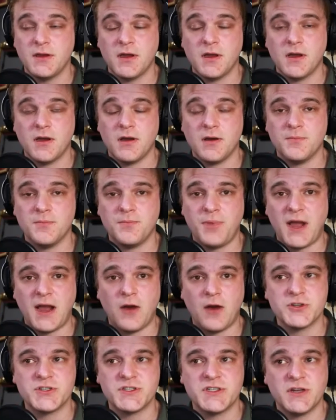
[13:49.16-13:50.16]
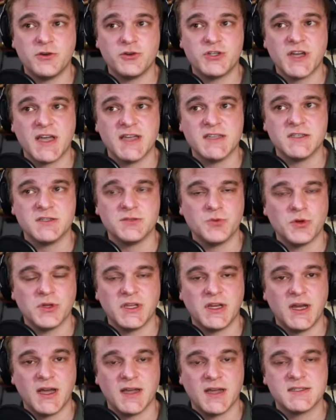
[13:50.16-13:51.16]
Um, power synergizes really
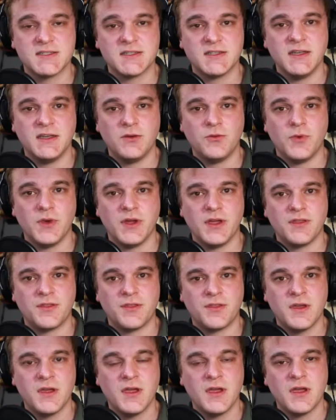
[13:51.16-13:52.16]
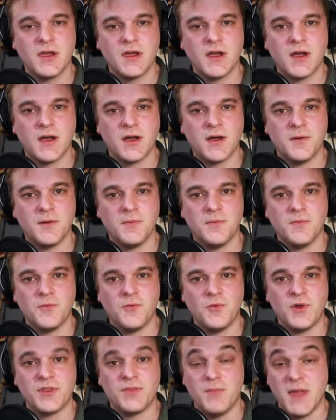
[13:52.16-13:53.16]
nicely with um,
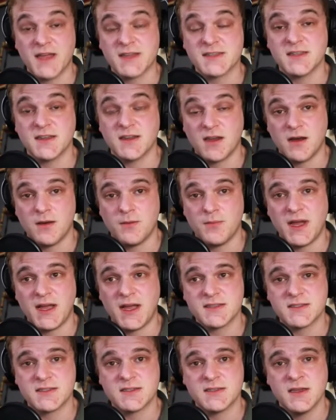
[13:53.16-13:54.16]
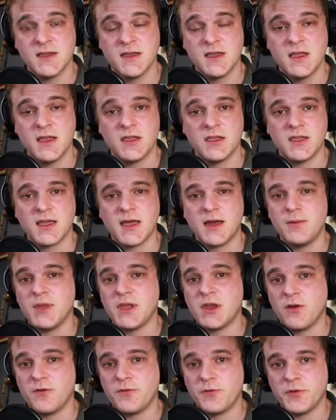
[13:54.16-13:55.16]
with mechs and combats you got to be
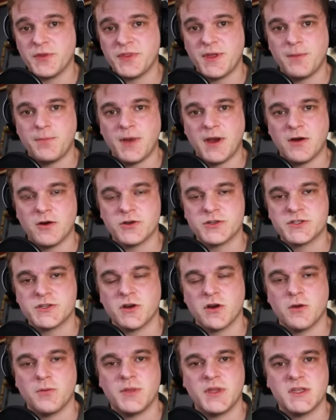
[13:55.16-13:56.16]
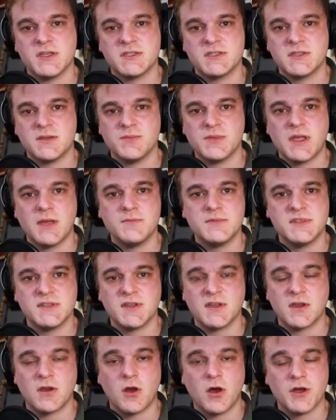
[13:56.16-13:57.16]
careful with that power star because sometimes it
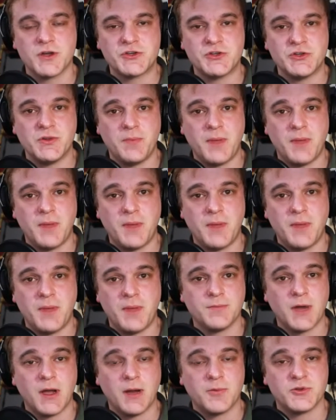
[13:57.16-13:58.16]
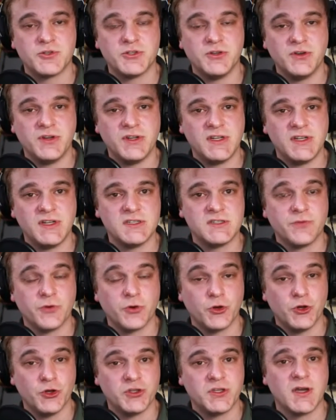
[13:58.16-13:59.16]
can cause you to pass up opportunities for
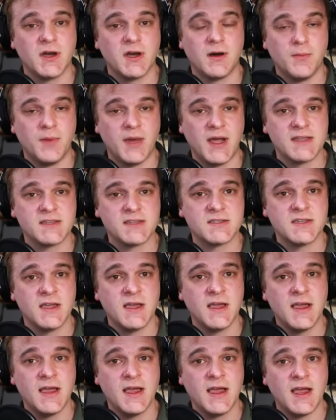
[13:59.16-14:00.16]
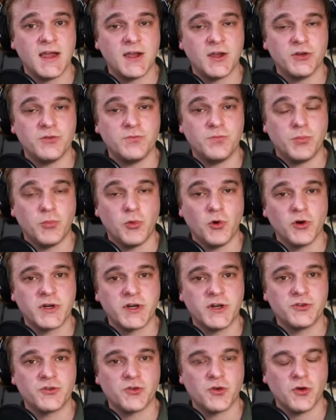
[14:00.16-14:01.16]
good combats and good board
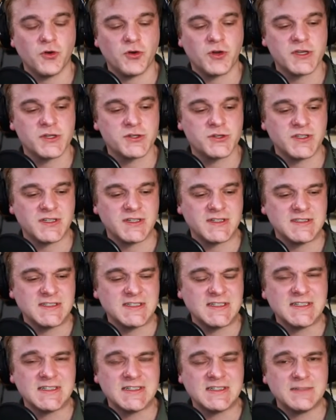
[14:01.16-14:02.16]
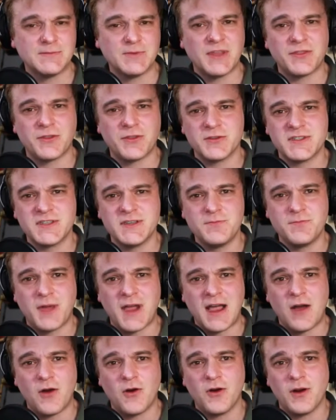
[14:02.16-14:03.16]
control because you're like, oh, I'm at 13
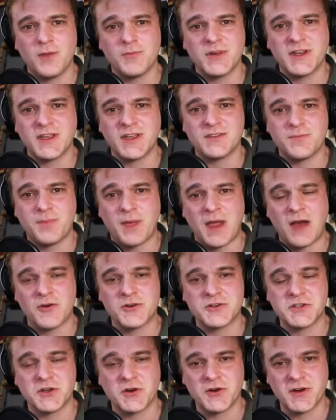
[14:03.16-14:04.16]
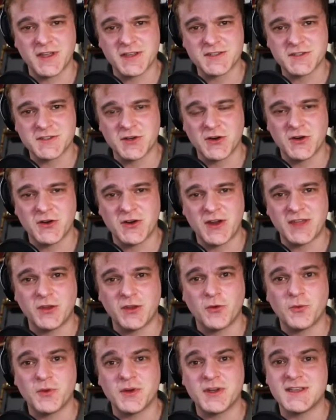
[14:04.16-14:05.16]
power. I'm going to get the power star next turn. I
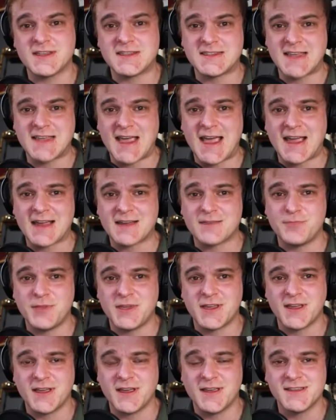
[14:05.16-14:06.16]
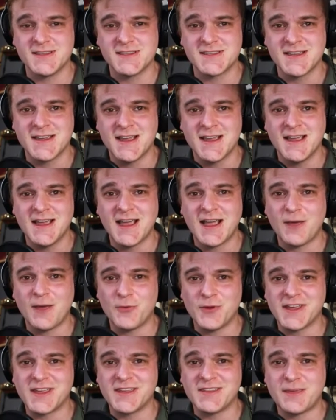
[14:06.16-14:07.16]
want to attack oh, because yes. I
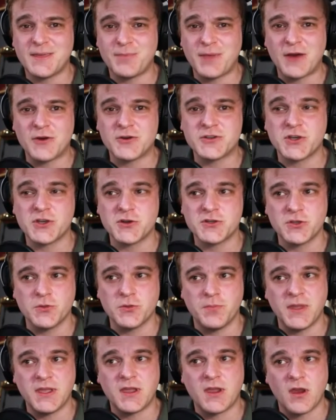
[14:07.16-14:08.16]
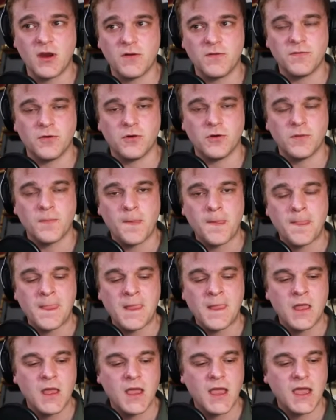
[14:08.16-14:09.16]
want to get that power star. So be careful
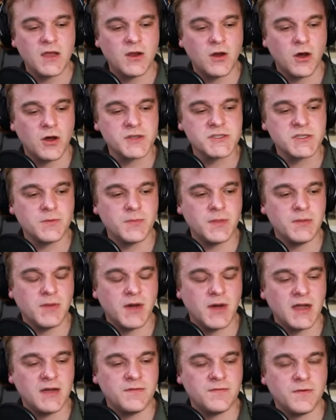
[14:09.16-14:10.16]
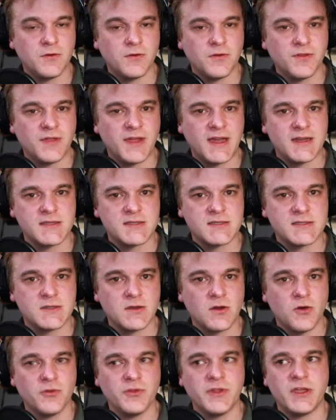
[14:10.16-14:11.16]
and also be mindful that it's
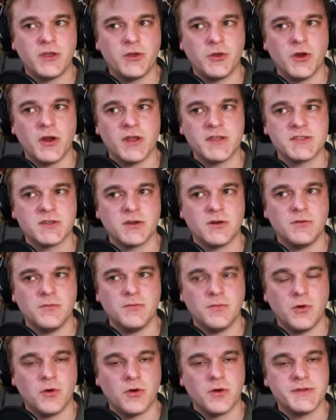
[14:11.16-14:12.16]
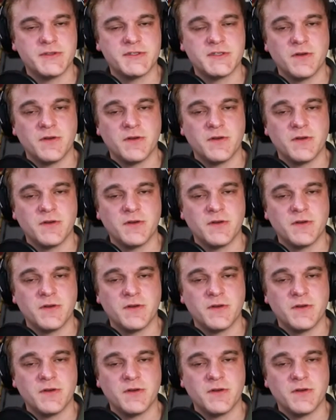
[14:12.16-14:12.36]
only good on certain boards.